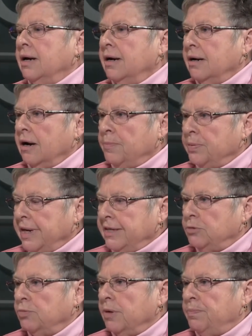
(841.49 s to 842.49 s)
a
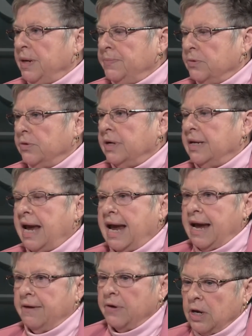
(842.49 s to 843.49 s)
place where people could
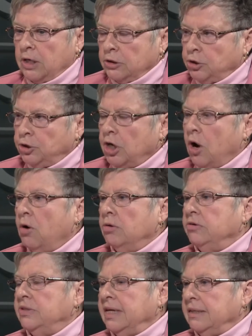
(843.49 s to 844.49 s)
have
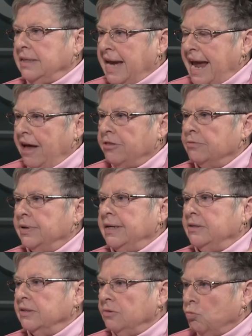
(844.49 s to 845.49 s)
shows and
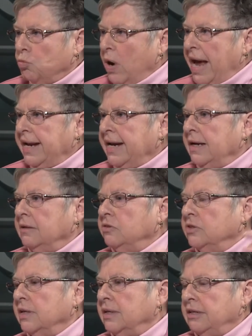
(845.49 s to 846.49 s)
gatherings and
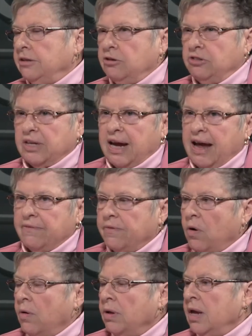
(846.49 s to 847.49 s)
weddings, and you used to have
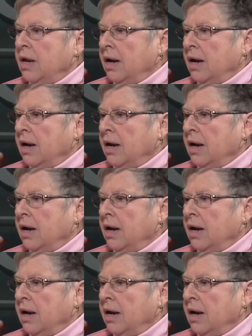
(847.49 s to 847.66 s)
all,